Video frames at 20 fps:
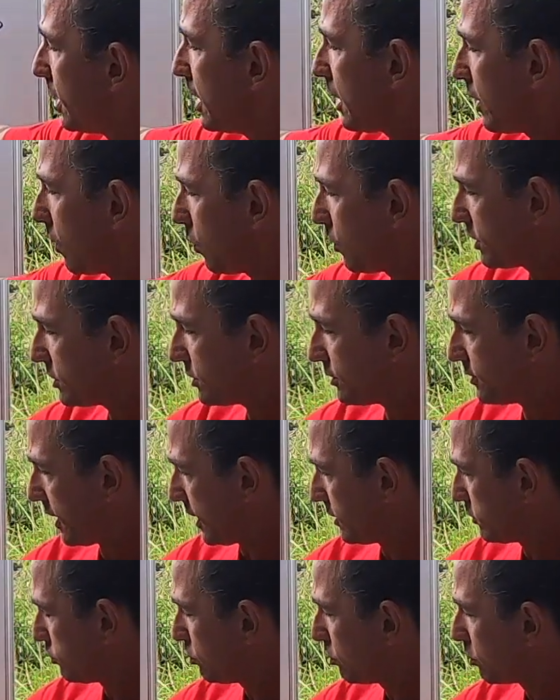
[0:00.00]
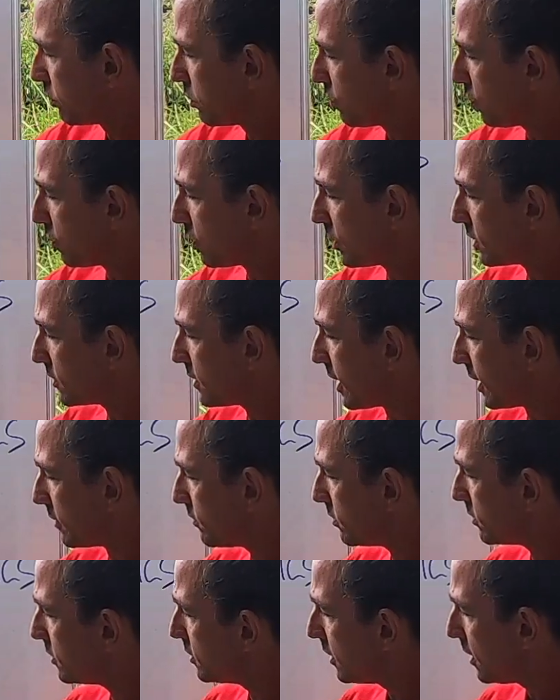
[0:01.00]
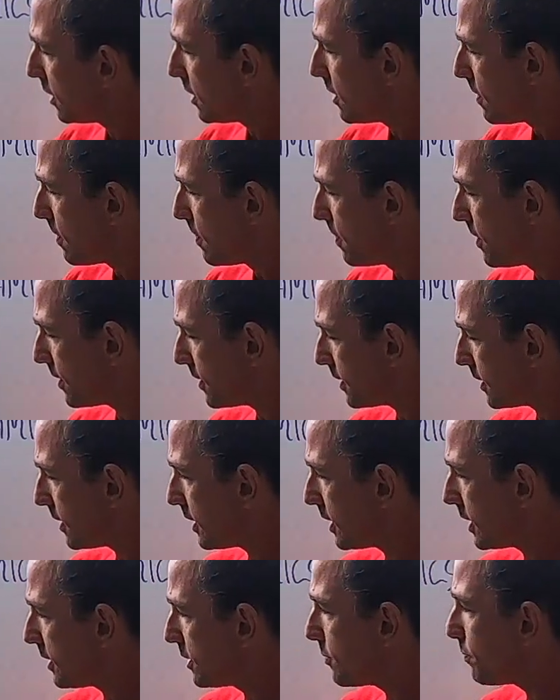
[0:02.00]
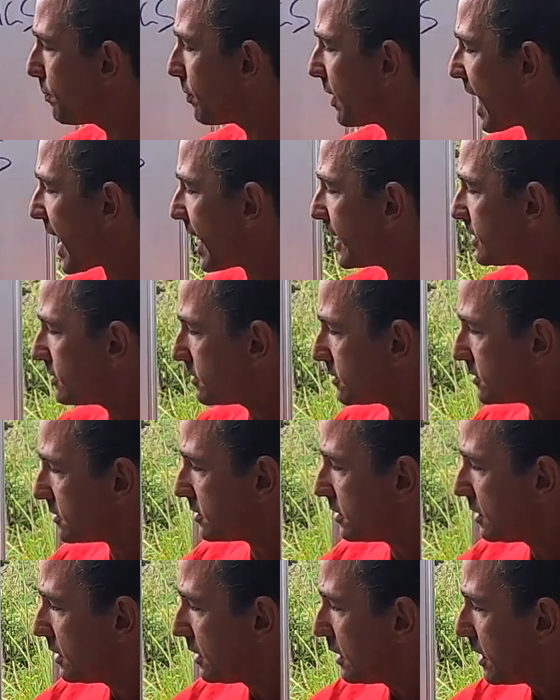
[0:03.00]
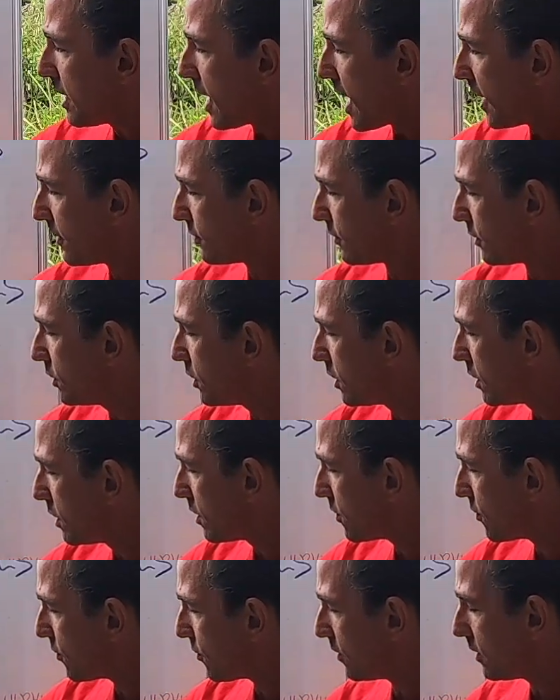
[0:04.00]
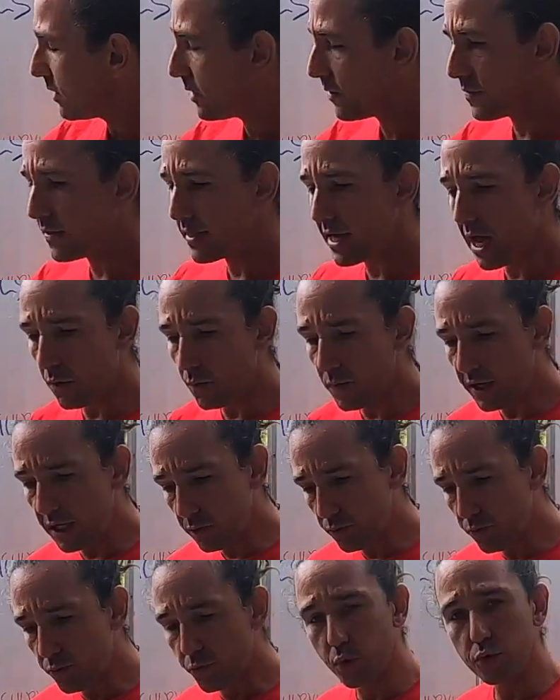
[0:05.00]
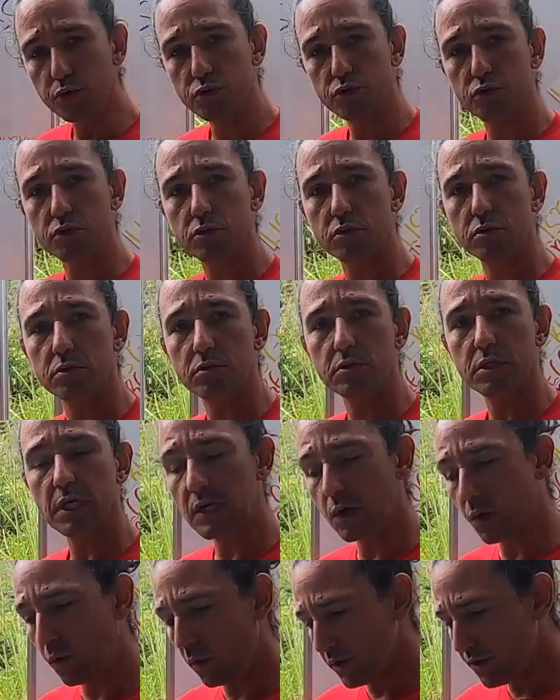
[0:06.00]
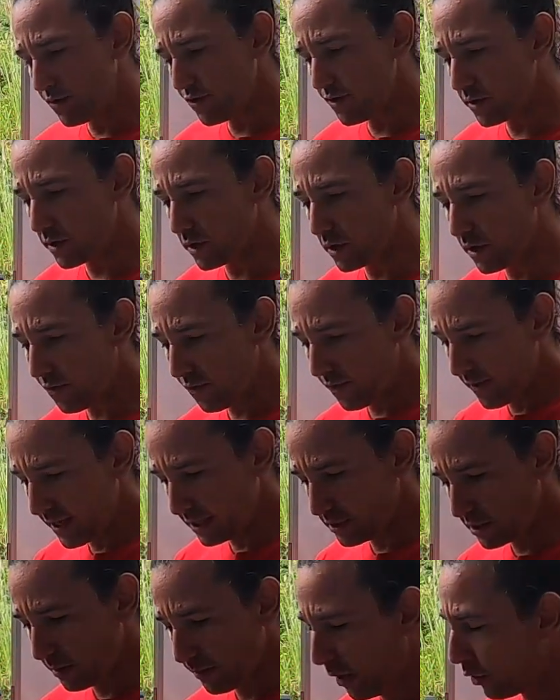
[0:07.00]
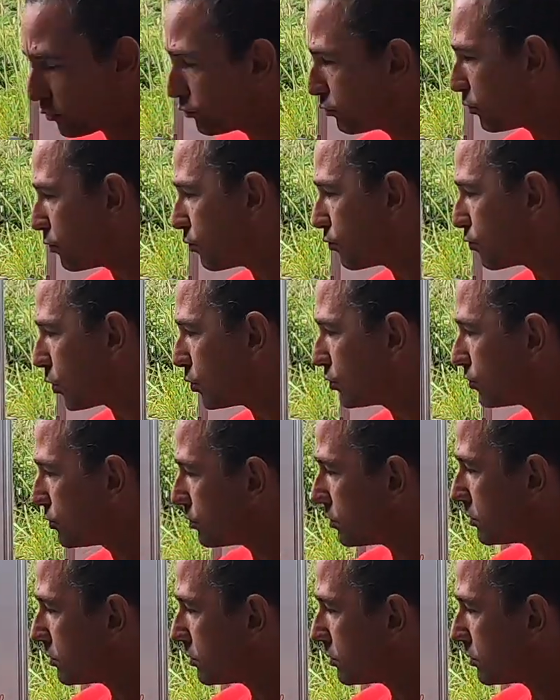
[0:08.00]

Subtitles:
we start to look that the plants at Earth, they are really roots. In the earth, it's about the root.